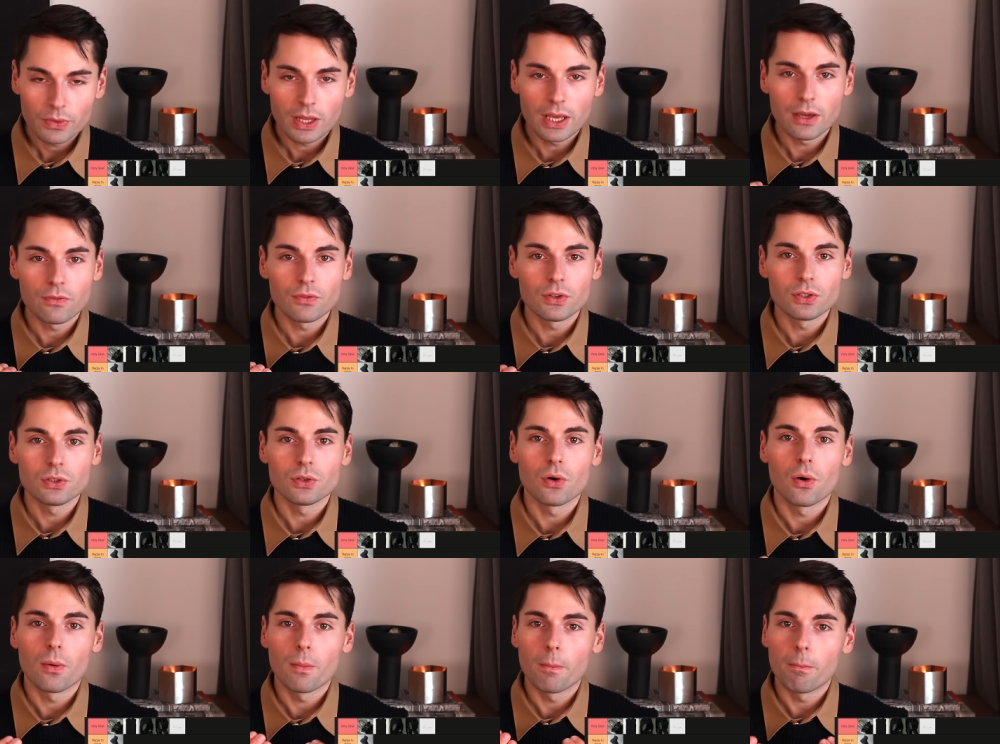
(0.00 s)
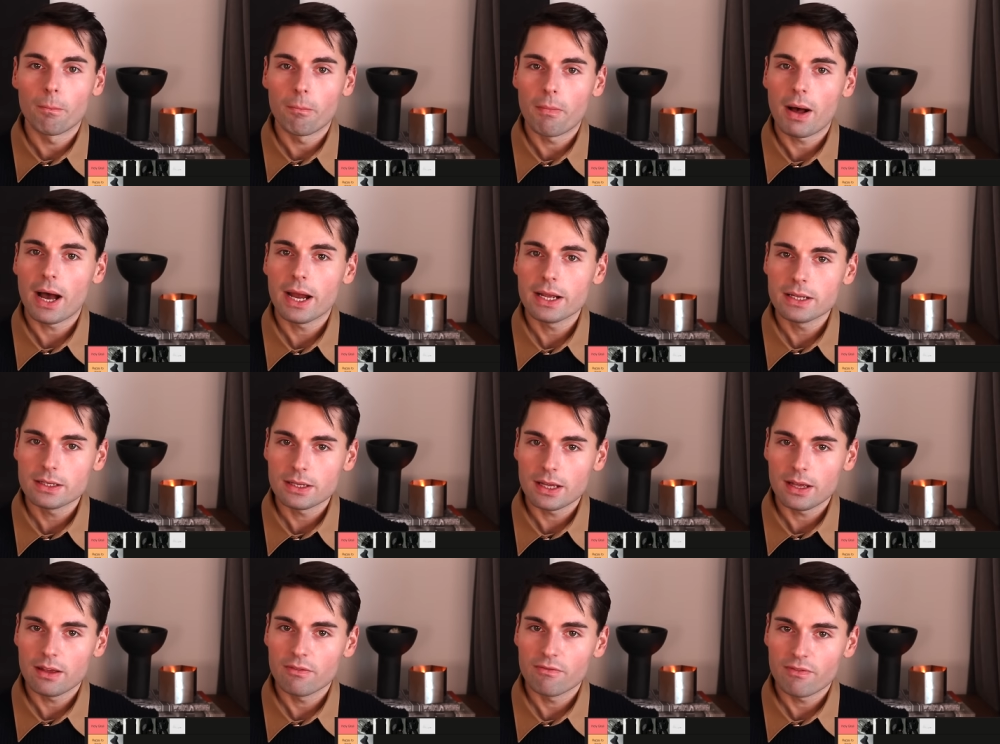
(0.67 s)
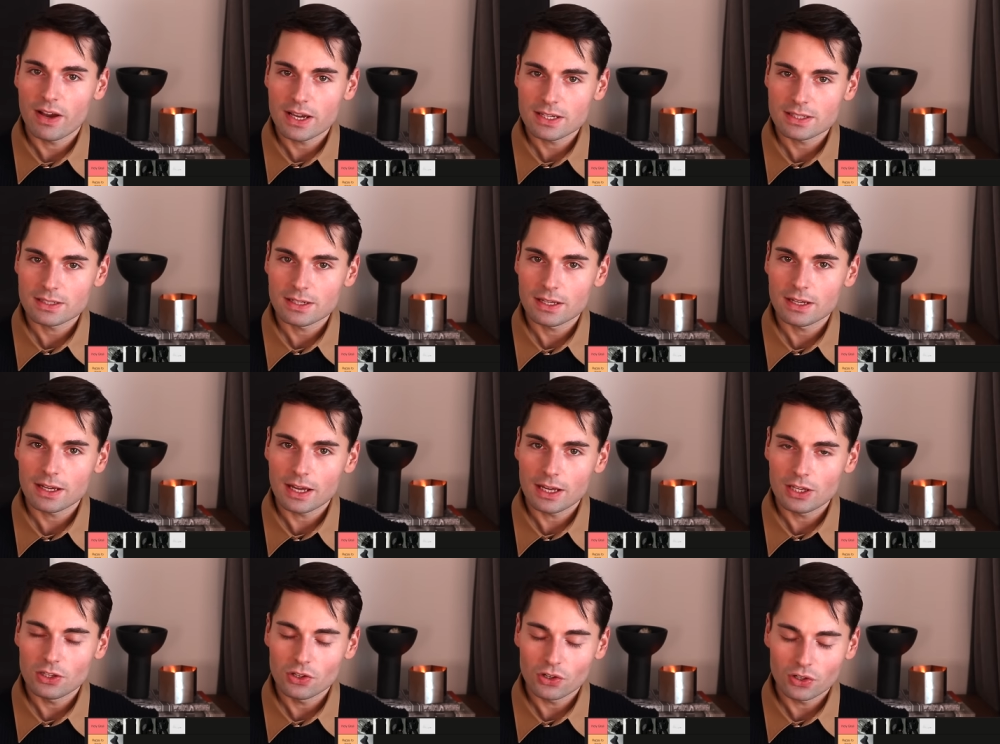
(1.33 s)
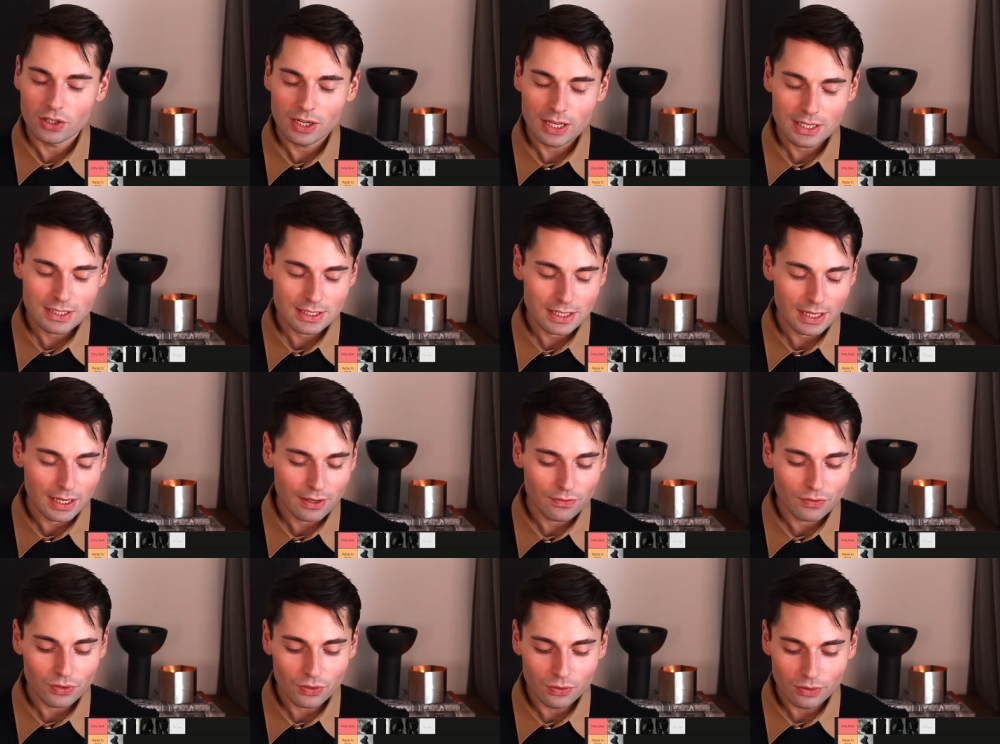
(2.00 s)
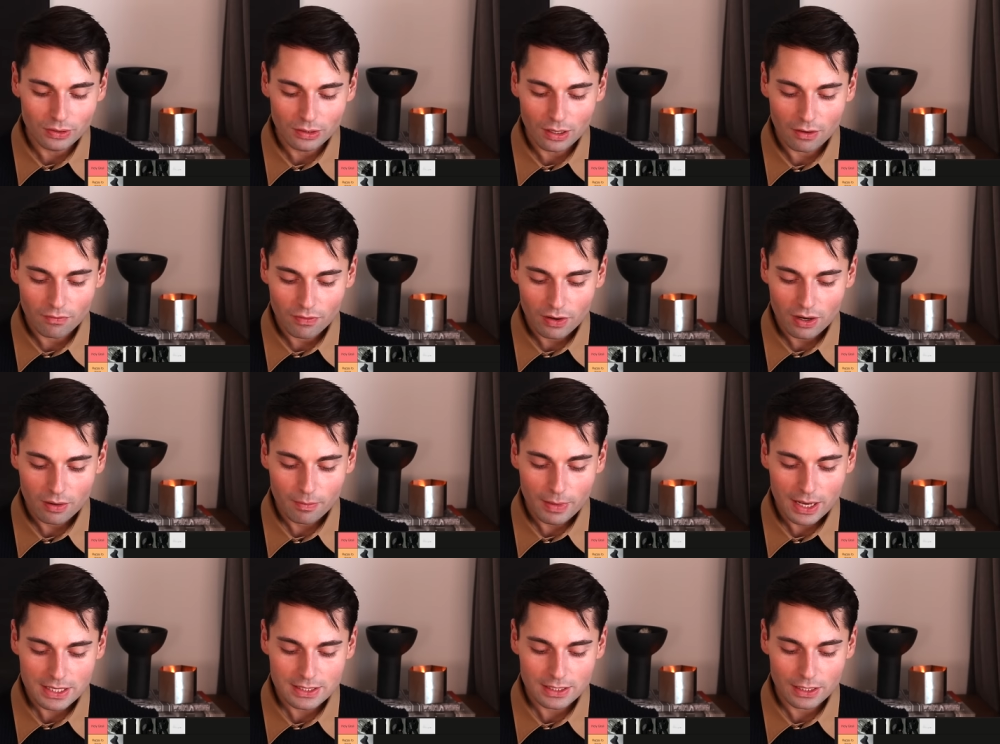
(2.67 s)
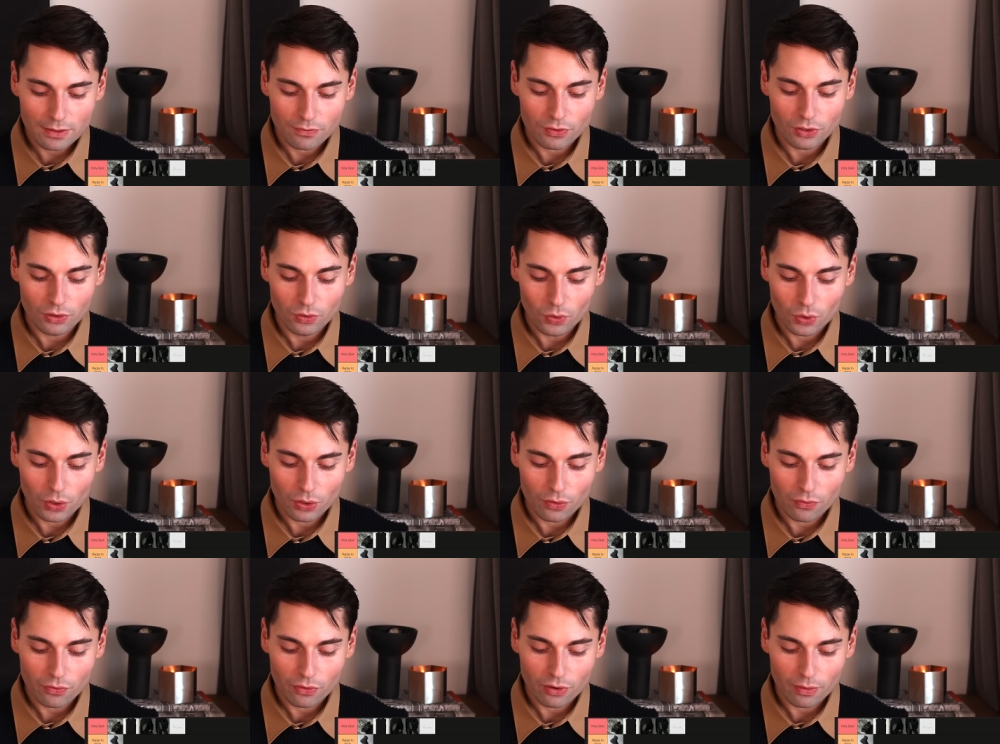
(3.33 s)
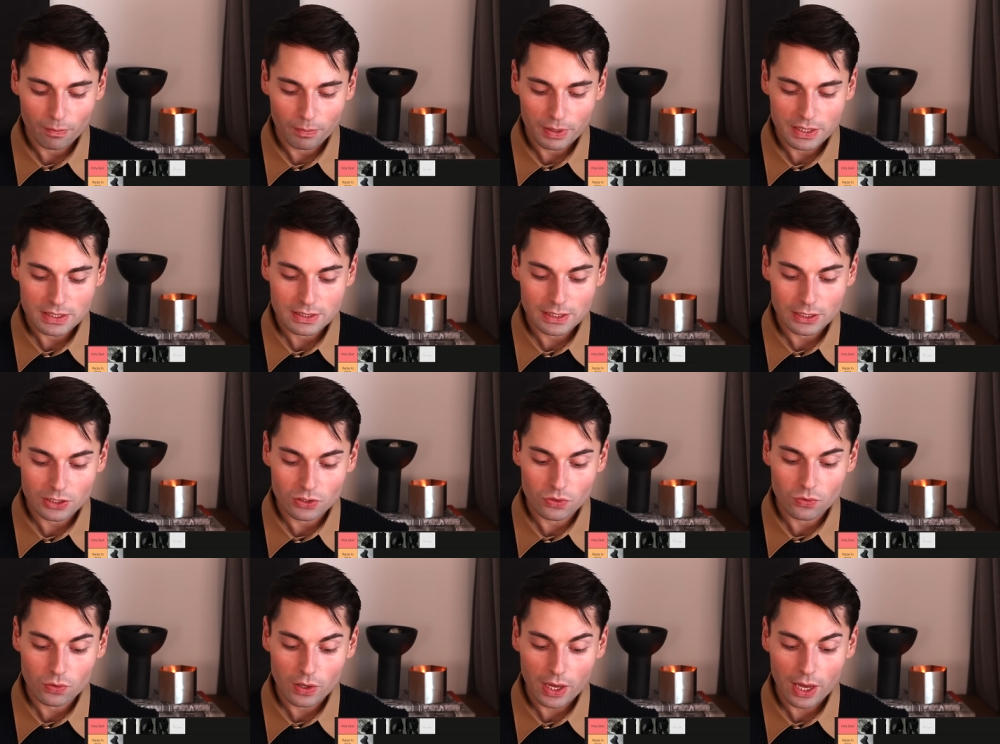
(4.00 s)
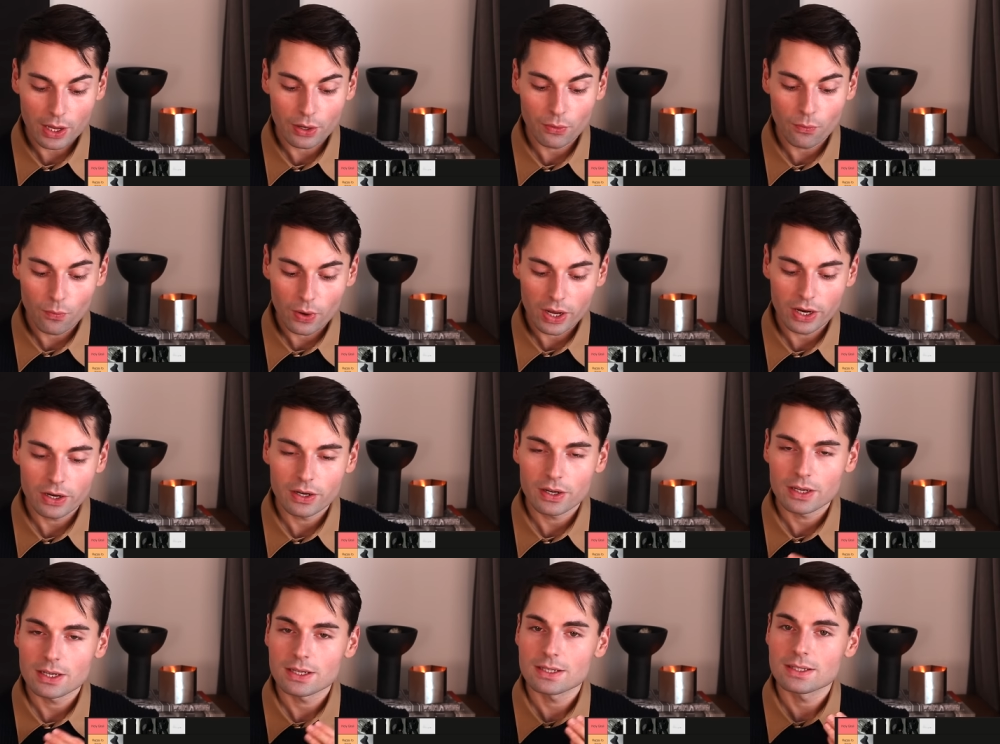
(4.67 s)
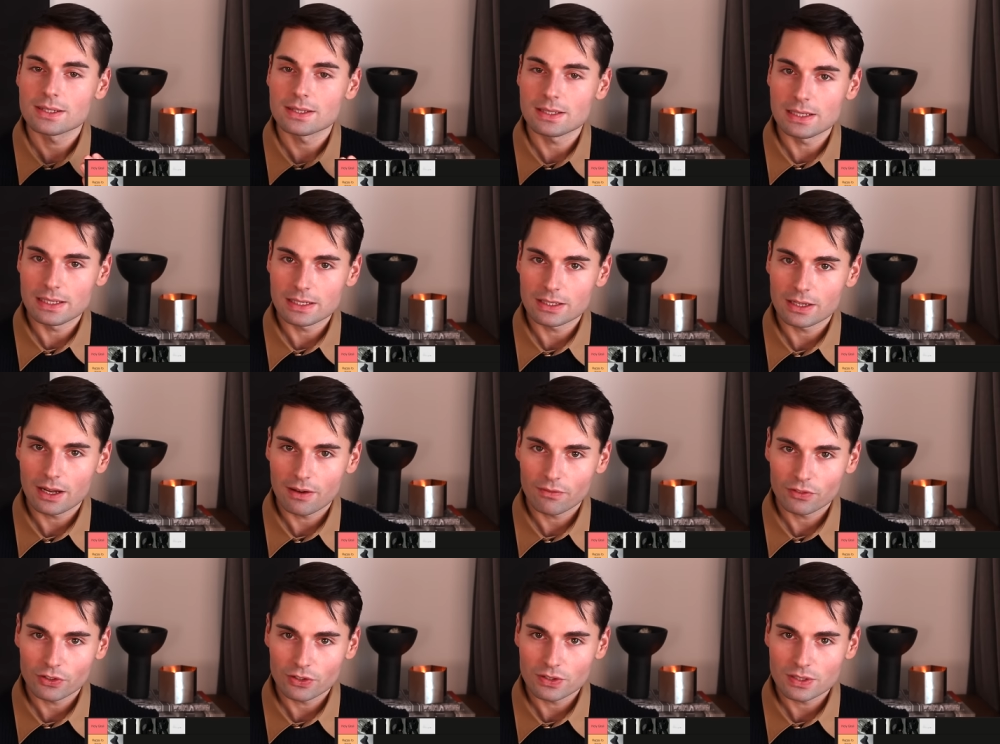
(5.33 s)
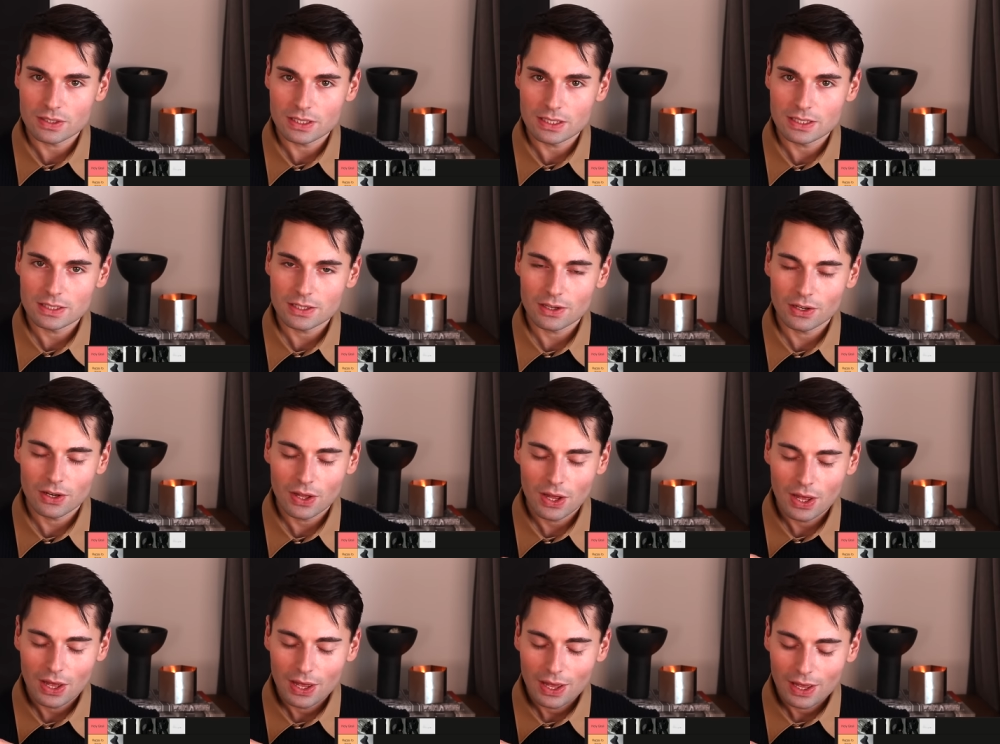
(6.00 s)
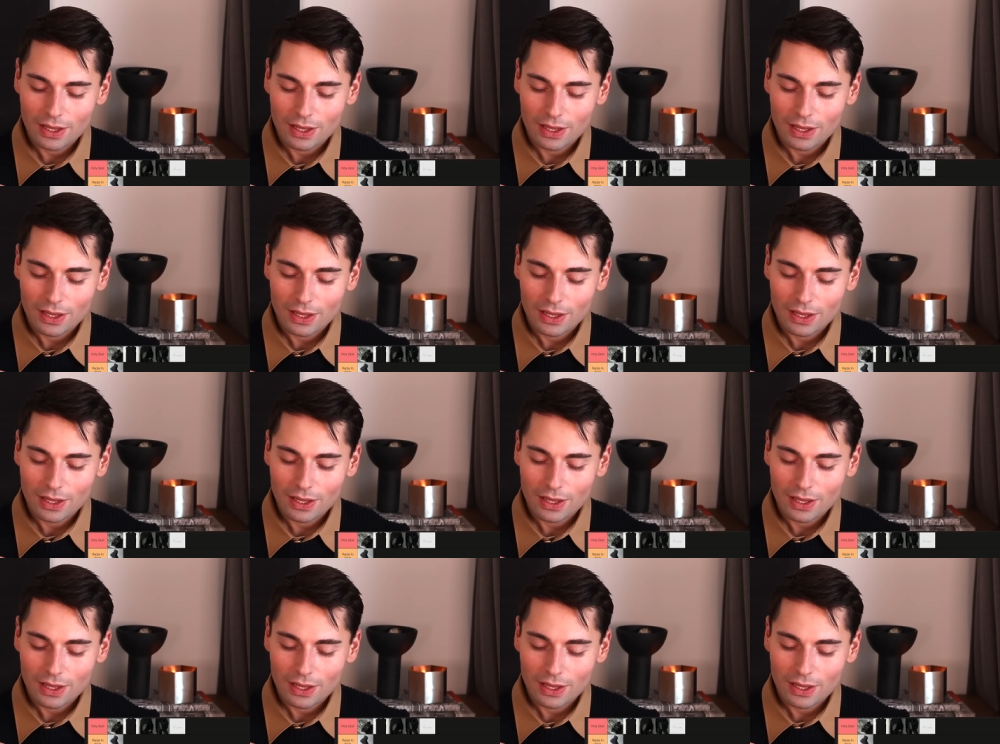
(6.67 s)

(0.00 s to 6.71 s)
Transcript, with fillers: if you don't mind investing in your knits, if you love Hermes and if you're looking for a piece that you can wear season after season,